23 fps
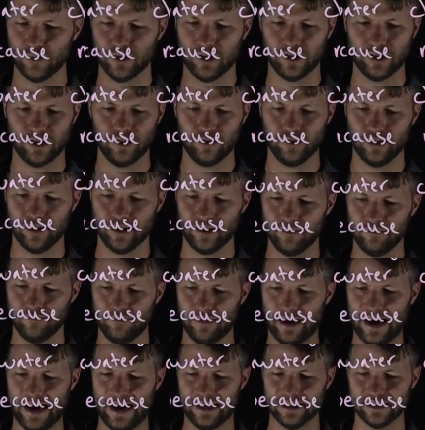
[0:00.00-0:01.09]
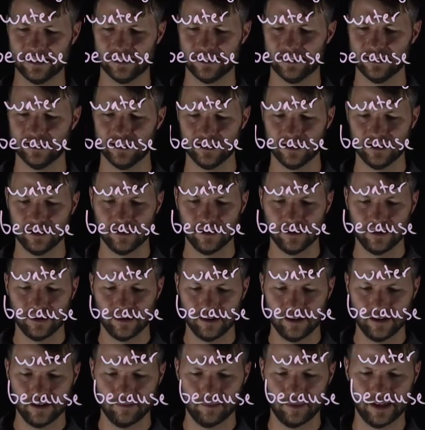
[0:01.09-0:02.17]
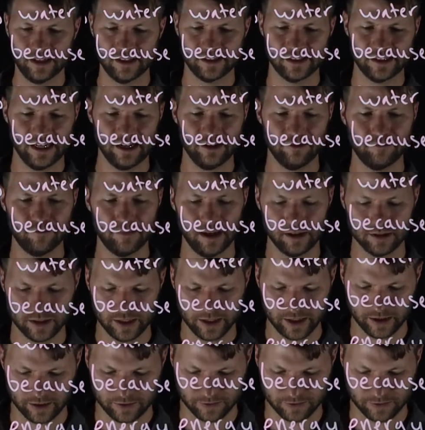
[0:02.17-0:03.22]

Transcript: when a unit mass, but instead of melting or